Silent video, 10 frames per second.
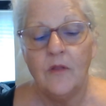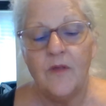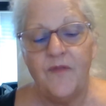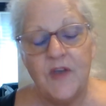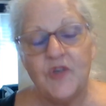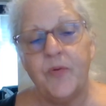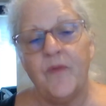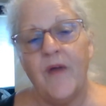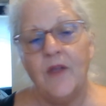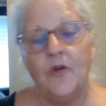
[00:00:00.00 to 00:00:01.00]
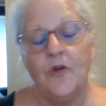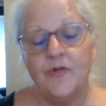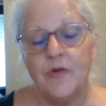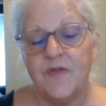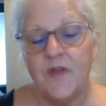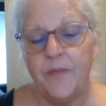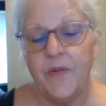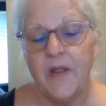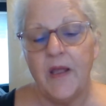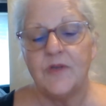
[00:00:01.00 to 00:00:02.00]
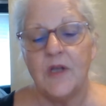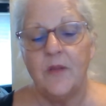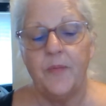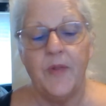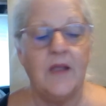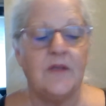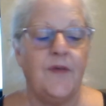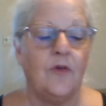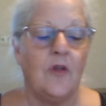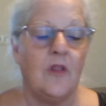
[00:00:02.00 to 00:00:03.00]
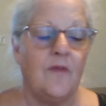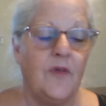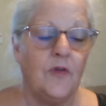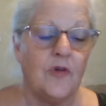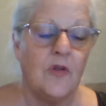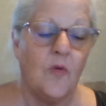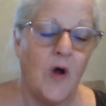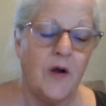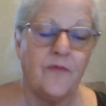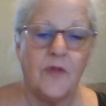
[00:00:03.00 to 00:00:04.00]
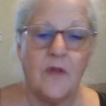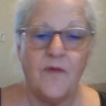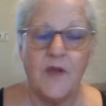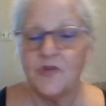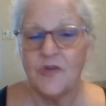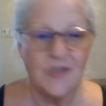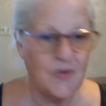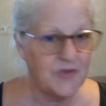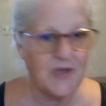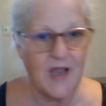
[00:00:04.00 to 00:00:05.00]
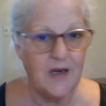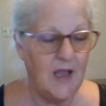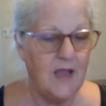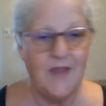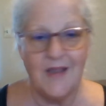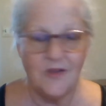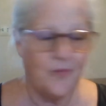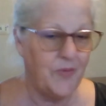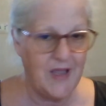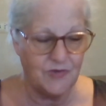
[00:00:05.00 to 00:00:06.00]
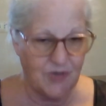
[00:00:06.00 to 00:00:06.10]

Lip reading: fish provide the nutrients for the plants, and the plants filter the water for the fish. And so it's and then the plants